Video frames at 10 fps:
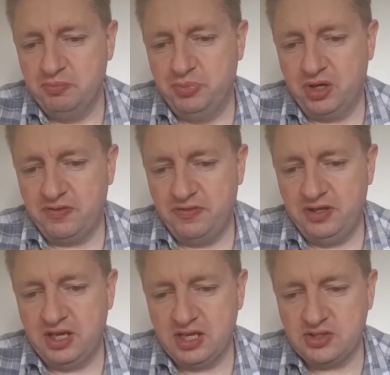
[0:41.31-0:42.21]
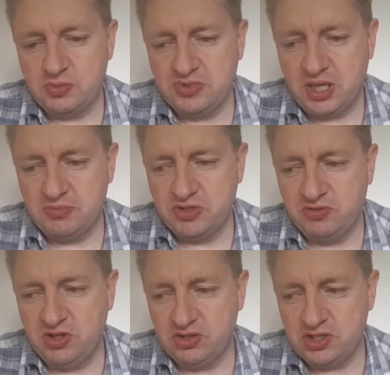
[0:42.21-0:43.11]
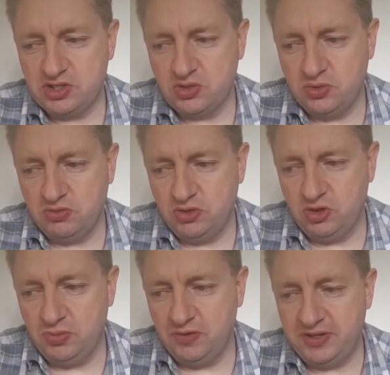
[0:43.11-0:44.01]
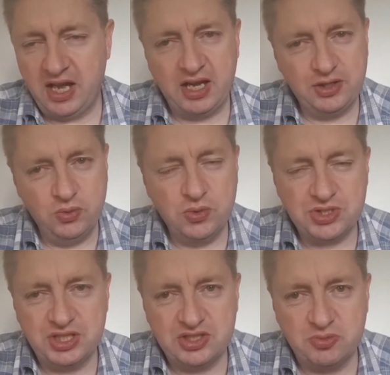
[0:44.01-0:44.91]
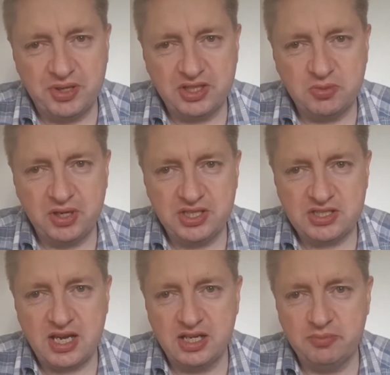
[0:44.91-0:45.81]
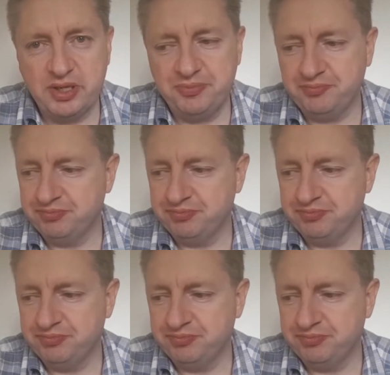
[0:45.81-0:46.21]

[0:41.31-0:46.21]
but I feel like sometimes you've got to sort of come off your high horse a little bit, the way it's telling me.